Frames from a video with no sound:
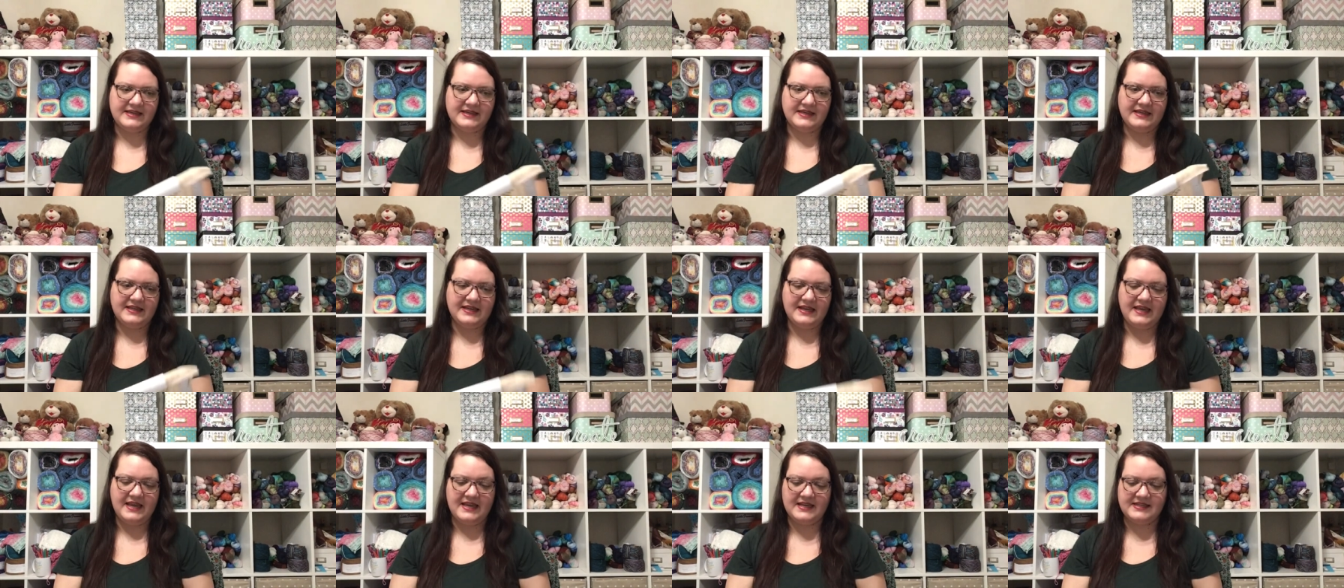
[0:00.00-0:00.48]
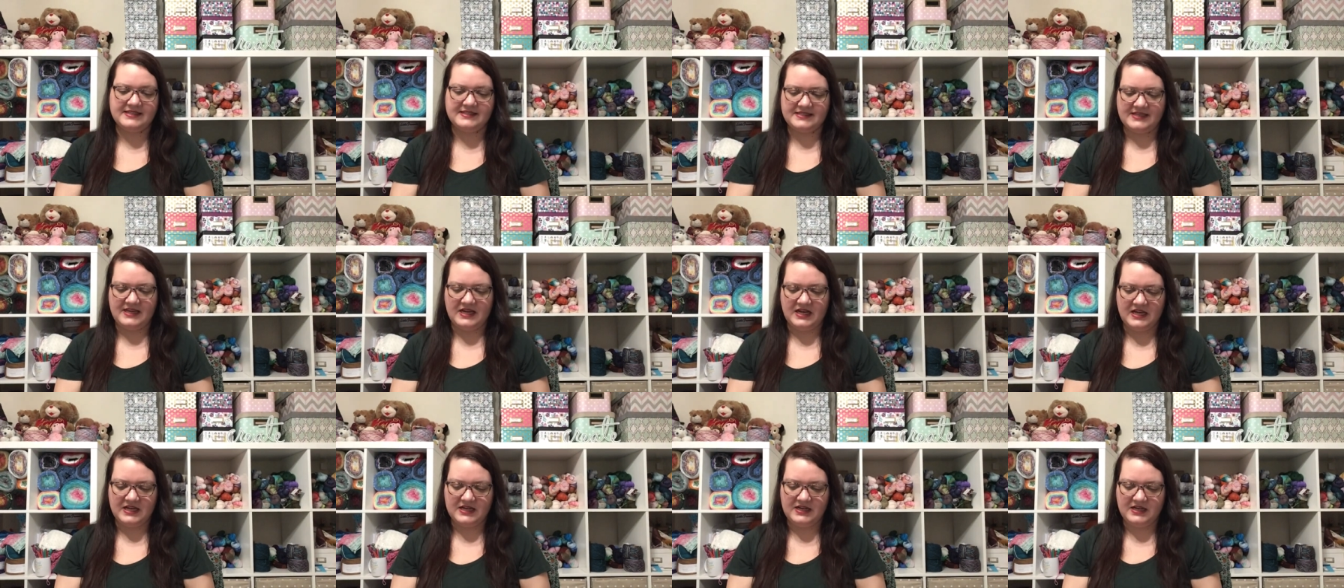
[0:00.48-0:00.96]
get a
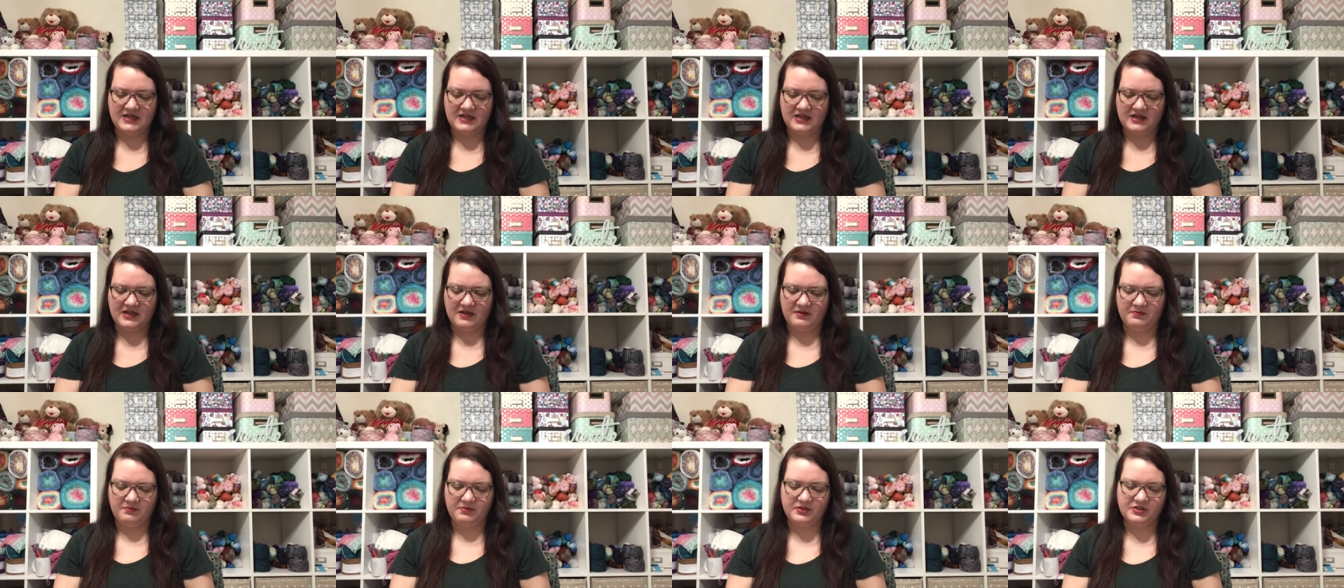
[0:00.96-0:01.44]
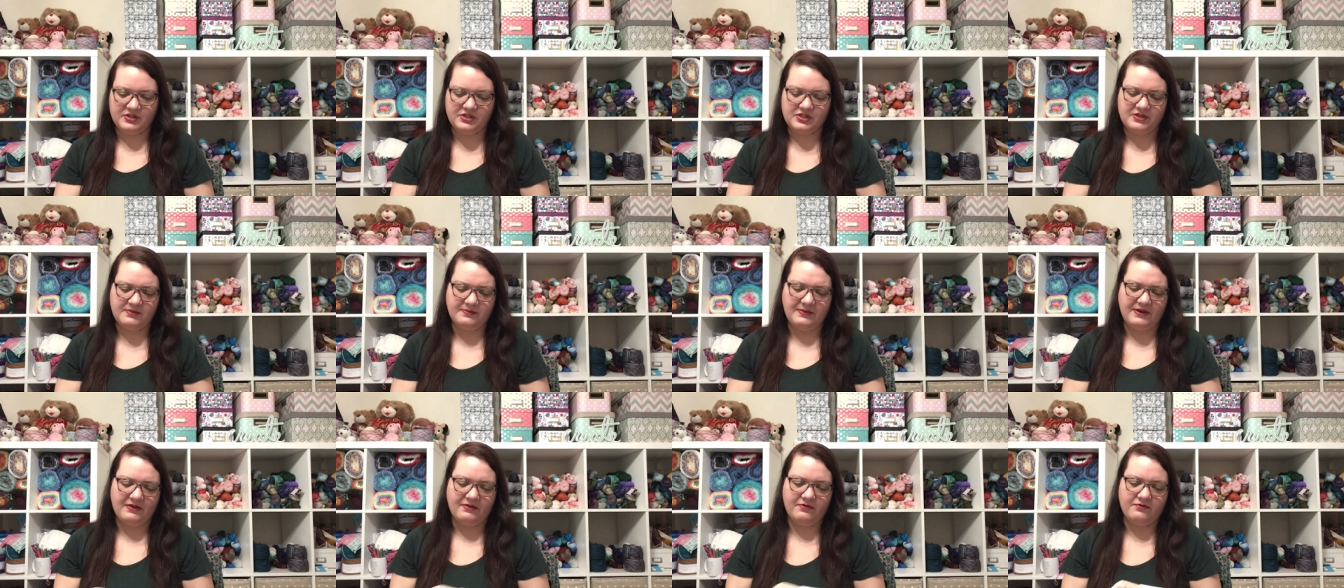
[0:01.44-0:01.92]
ton accomplished,
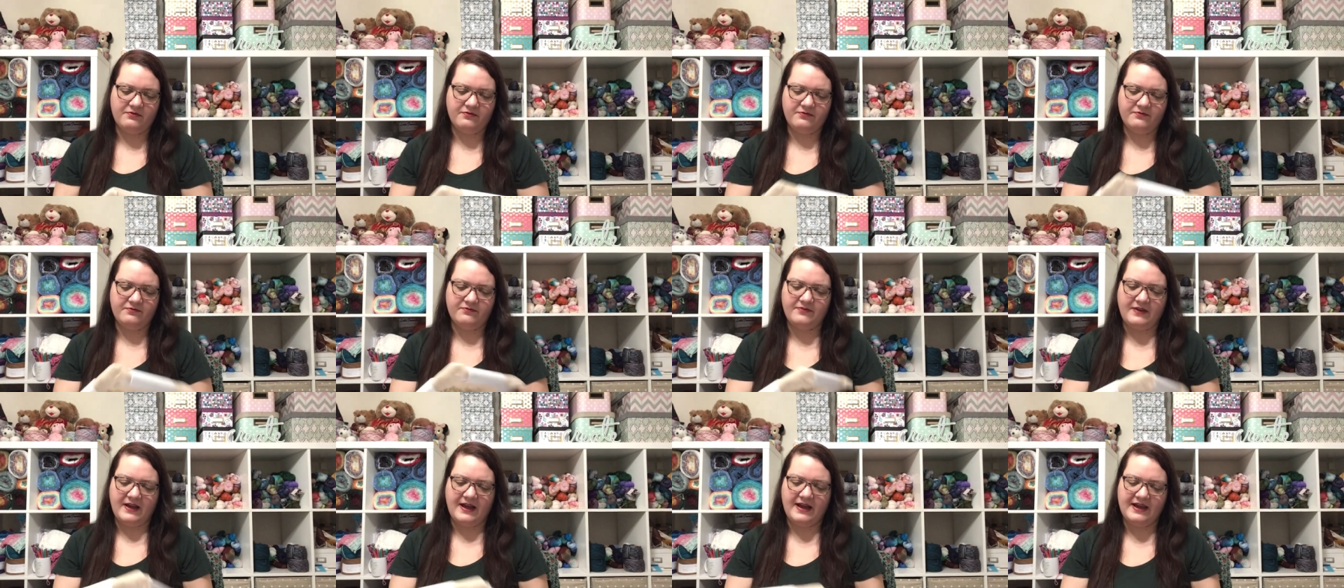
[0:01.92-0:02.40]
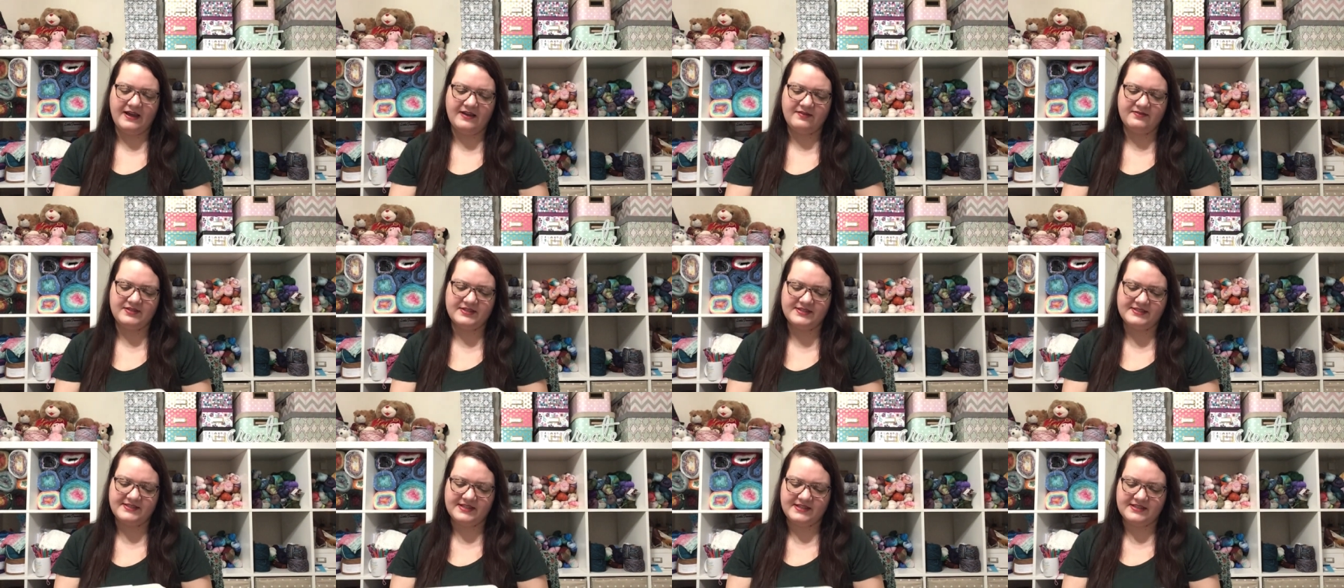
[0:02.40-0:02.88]
about five
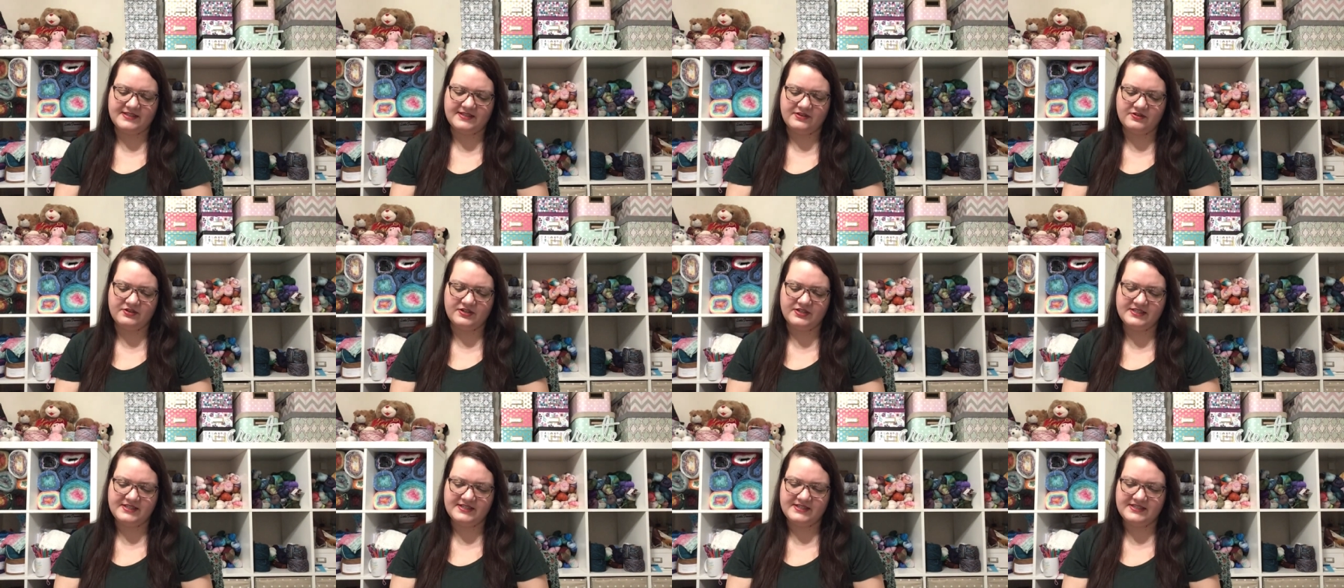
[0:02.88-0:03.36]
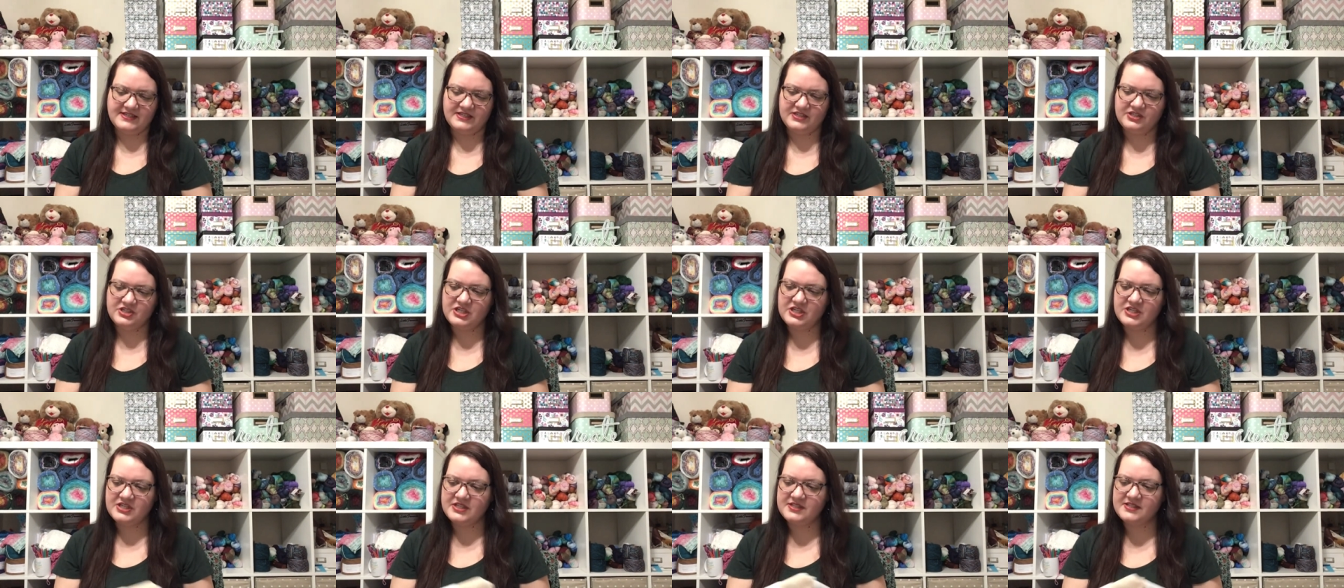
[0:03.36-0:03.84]
to 600
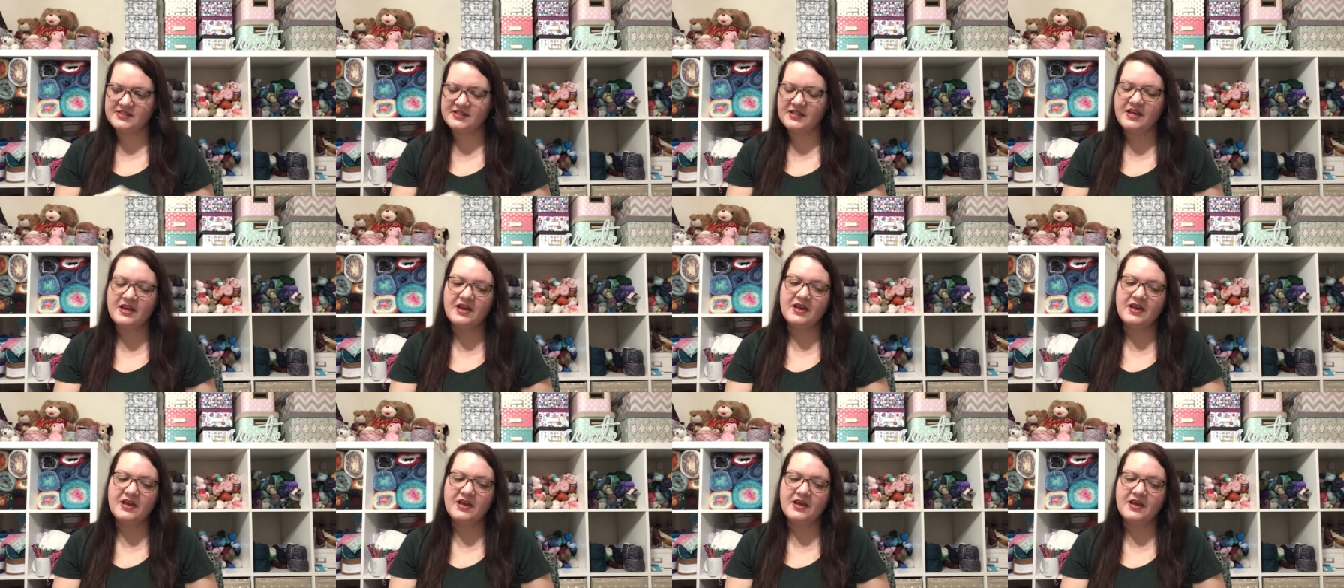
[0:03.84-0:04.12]
stitches,